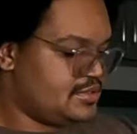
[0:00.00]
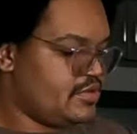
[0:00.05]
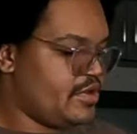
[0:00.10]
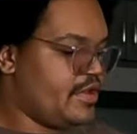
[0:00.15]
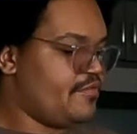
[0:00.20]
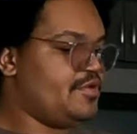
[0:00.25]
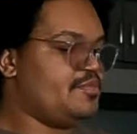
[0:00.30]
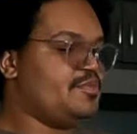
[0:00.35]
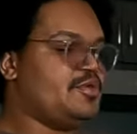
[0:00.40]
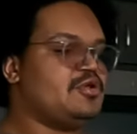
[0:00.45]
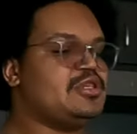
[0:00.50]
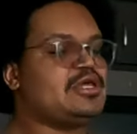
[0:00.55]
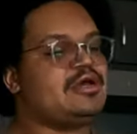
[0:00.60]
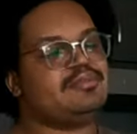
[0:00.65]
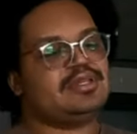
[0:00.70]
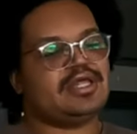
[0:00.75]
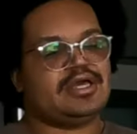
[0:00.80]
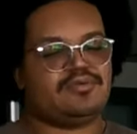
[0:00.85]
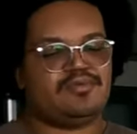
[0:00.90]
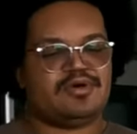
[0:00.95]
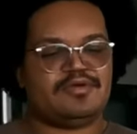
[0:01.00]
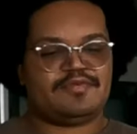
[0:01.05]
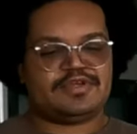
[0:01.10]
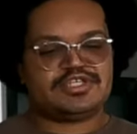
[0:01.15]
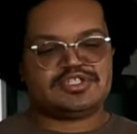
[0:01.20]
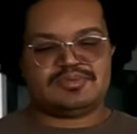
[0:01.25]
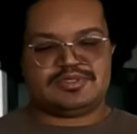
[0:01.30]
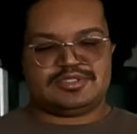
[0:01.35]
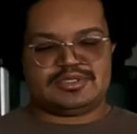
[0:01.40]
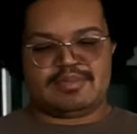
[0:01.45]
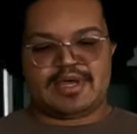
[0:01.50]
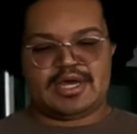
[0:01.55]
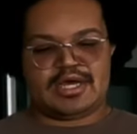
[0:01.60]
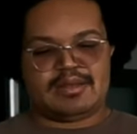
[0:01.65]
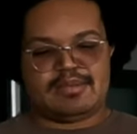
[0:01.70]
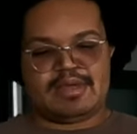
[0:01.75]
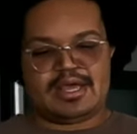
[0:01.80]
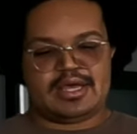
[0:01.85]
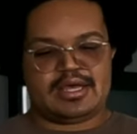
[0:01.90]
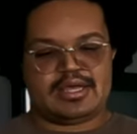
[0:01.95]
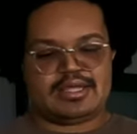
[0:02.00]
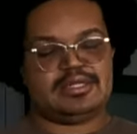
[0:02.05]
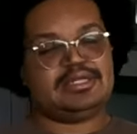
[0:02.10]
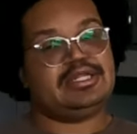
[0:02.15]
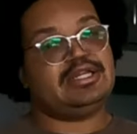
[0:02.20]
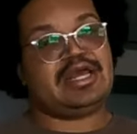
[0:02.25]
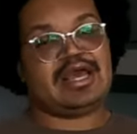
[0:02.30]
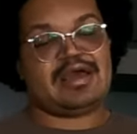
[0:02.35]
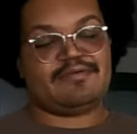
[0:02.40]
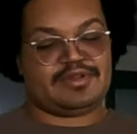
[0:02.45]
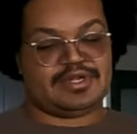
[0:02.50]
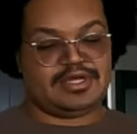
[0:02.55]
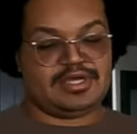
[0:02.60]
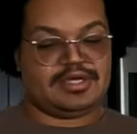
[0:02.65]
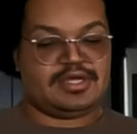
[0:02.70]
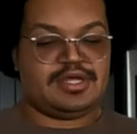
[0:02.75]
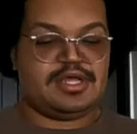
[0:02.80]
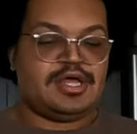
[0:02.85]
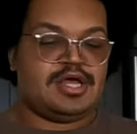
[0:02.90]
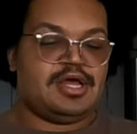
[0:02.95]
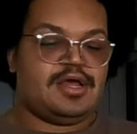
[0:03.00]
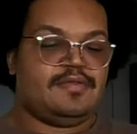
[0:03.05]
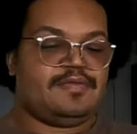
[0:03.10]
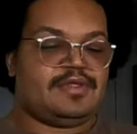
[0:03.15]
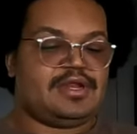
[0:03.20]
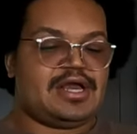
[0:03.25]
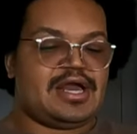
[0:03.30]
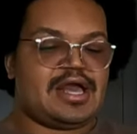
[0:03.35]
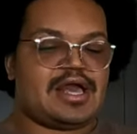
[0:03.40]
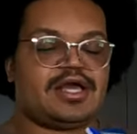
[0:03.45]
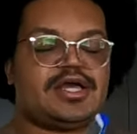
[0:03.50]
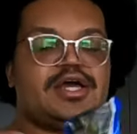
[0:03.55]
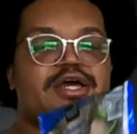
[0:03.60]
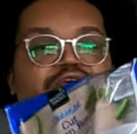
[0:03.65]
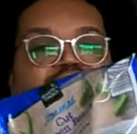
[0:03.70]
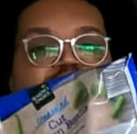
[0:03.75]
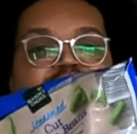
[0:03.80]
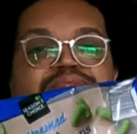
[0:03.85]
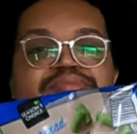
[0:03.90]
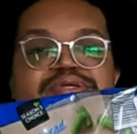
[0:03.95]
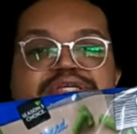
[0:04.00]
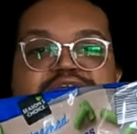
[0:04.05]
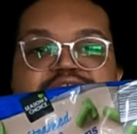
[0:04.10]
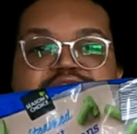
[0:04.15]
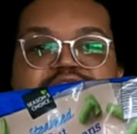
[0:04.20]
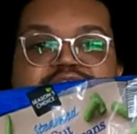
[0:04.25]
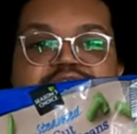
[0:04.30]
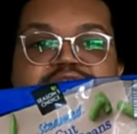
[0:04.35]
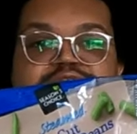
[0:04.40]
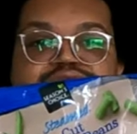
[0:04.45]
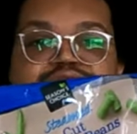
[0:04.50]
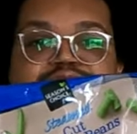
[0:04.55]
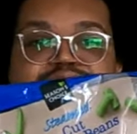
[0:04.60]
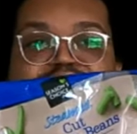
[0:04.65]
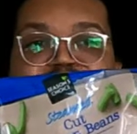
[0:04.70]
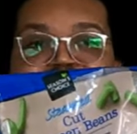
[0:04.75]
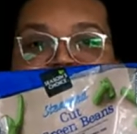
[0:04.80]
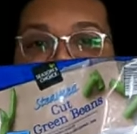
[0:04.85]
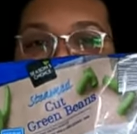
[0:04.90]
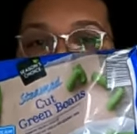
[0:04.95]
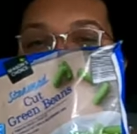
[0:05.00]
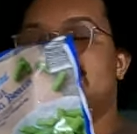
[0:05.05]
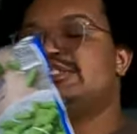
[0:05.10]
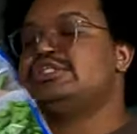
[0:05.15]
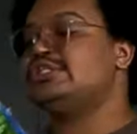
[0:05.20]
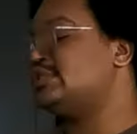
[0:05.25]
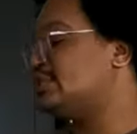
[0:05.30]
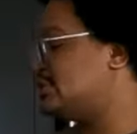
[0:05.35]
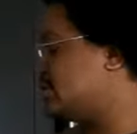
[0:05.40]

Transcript: So every meal, I'm like, what vegetables am I gonna make? Didn't have any. Then I got cut green beans.